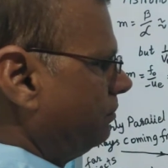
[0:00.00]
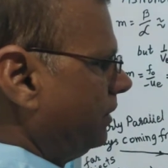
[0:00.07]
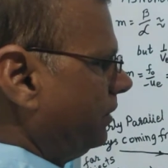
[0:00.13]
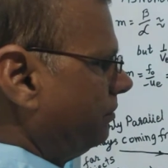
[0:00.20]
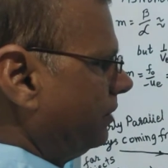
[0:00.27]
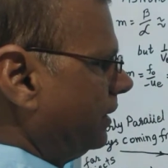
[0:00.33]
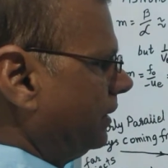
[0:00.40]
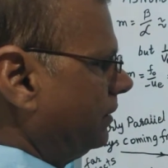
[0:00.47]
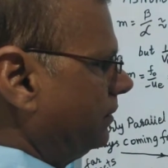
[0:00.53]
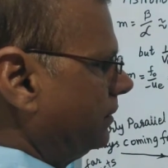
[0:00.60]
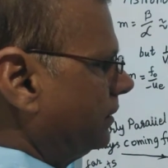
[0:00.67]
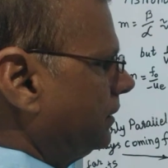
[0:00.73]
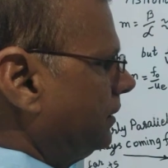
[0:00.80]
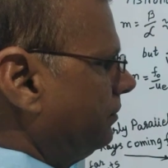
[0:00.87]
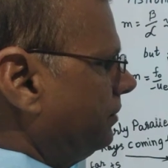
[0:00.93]
B1
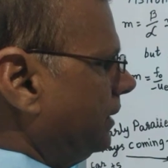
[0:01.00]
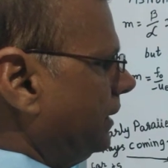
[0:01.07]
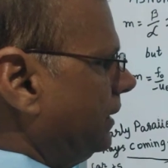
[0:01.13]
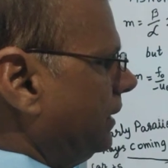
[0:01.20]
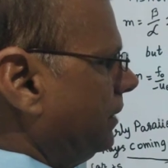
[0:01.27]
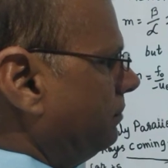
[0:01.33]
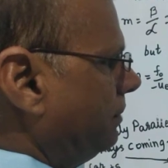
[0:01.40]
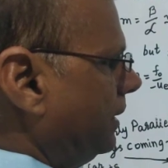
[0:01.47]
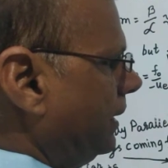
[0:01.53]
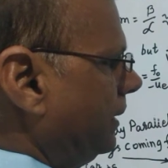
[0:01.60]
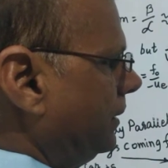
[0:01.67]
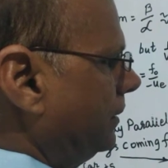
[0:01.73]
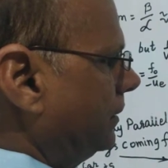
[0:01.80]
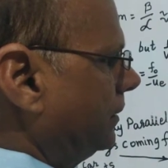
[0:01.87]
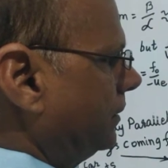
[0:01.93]
divided by
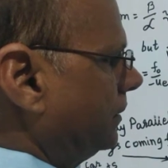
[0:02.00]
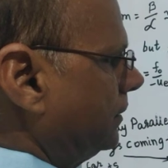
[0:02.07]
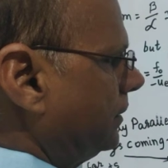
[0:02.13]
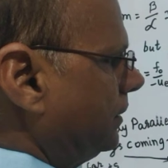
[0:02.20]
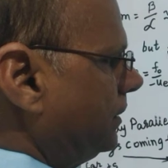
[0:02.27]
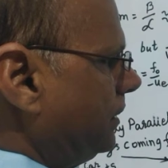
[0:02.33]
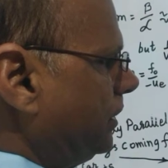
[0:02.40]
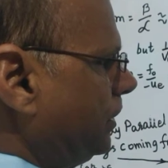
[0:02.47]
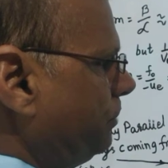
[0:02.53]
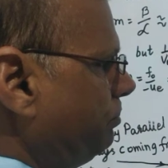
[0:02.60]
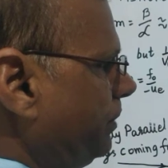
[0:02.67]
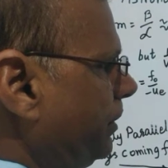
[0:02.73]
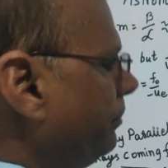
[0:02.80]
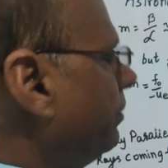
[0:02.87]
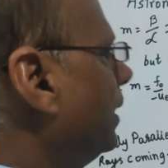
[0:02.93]

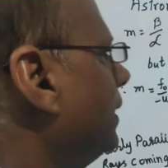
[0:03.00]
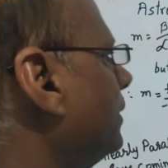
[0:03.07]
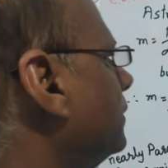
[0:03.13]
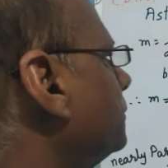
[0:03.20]
EB1.